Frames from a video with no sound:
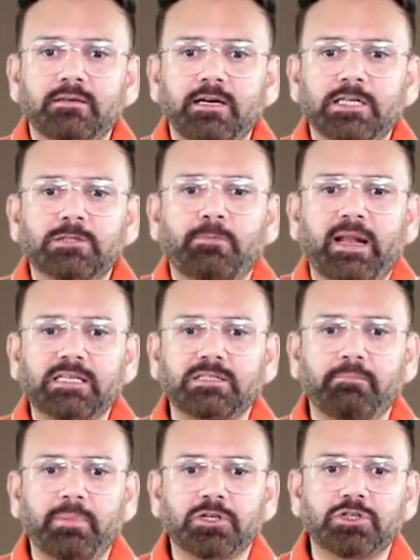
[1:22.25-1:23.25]
it is
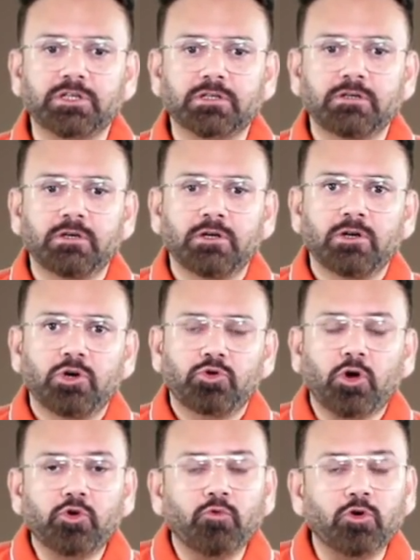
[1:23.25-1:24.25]
parasympathetic.
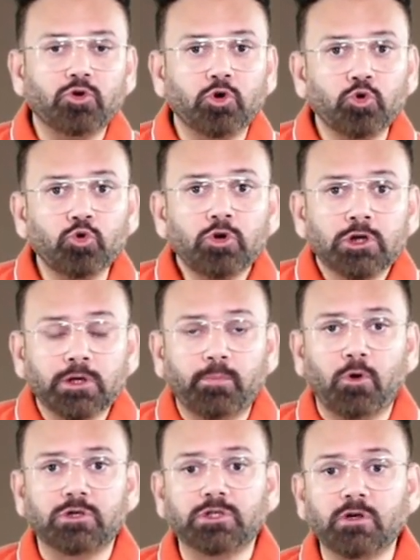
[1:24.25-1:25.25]
Now you want to do the
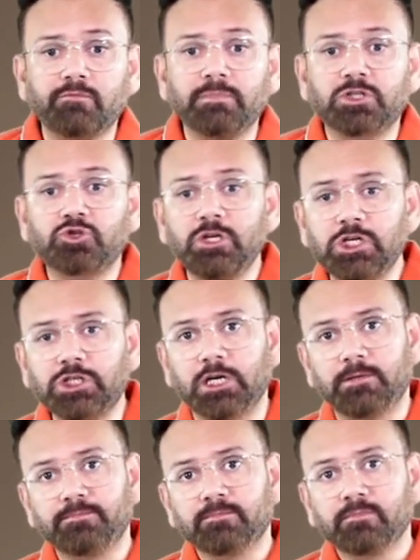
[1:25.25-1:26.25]
process of
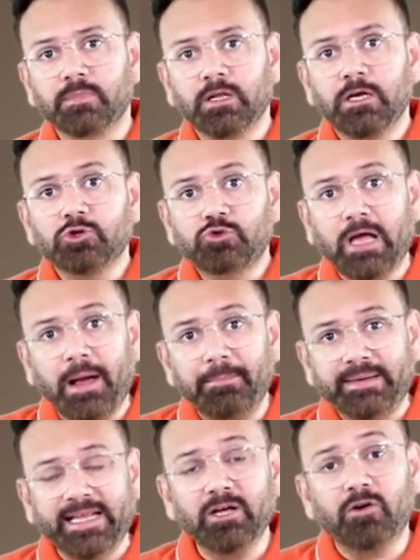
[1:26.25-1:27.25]
micturition so
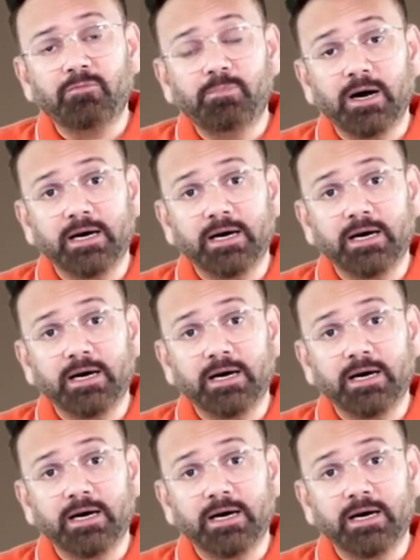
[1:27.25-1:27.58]
emptying of